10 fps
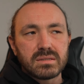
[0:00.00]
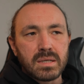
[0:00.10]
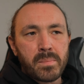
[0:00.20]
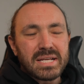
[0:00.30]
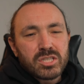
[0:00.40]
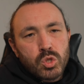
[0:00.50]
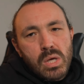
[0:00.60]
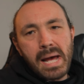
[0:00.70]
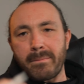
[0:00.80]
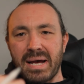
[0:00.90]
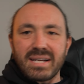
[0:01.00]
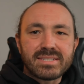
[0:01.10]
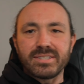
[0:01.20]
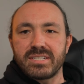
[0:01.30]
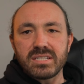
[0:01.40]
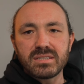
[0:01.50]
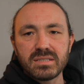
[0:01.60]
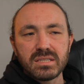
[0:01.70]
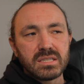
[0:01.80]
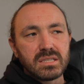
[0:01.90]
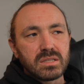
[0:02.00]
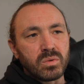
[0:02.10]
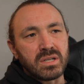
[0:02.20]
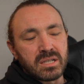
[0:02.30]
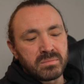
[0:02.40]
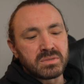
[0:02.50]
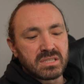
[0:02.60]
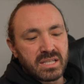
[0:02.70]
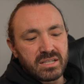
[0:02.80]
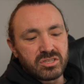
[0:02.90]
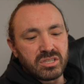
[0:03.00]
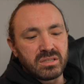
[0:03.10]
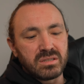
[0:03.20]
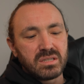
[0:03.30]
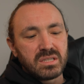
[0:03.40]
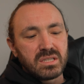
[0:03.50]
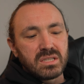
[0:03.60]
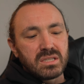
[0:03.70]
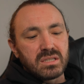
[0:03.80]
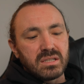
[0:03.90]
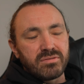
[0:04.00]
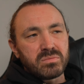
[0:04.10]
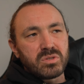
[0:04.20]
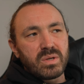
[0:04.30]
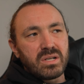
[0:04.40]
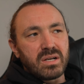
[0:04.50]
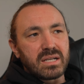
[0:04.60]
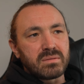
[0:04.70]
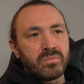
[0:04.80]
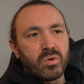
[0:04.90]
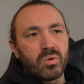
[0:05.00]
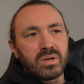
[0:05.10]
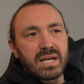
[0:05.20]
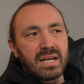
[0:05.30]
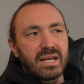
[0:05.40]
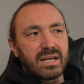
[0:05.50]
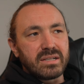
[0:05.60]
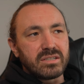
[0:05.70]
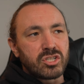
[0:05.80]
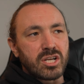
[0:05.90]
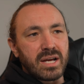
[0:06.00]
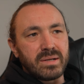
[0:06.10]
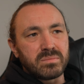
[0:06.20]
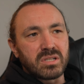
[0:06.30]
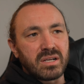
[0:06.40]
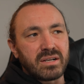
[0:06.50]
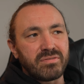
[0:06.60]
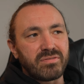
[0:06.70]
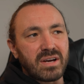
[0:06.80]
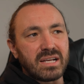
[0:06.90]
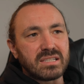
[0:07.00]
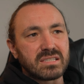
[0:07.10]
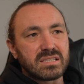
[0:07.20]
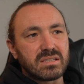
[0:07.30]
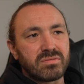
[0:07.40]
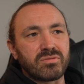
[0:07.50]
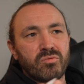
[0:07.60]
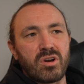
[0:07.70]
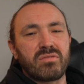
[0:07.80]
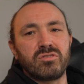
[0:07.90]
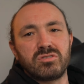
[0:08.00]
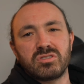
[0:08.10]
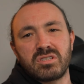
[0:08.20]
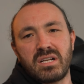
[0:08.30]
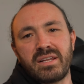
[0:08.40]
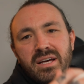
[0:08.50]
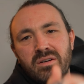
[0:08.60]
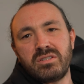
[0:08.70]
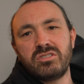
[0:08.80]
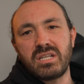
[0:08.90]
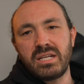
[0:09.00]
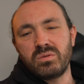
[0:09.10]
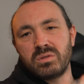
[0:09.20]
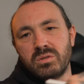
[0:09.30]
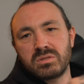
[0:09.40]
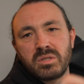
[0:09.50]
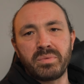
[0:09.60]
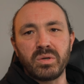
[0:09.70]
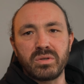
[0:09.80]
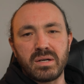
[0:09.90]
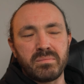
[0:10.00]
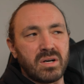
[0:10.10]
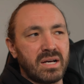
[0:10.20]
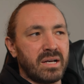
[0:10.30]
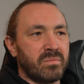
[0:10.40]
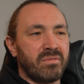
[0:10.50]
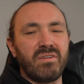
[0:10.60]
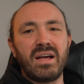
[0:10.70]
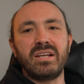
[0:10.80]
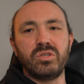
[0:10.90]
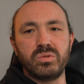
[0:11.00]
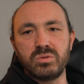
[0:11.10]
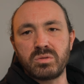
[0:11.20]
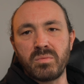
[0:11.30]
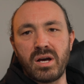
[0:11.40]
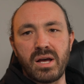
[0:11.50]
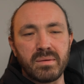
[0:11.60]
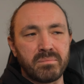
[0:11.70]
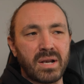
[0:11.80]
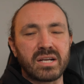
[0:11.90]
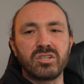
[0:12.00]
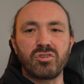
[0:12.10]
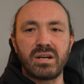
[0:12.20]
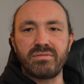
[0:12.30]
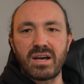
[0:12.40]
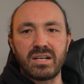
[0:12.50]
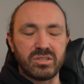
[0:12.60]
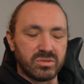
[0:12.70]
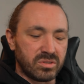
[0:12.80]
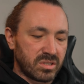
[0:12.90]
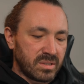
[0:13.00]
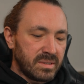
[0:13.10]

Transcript: a bit too haphazard when I come to sketching. If I'm doing like more organic shapes, like a face from reference or something like that, I'll use the eagle hawk to build up my values, my black and grey values.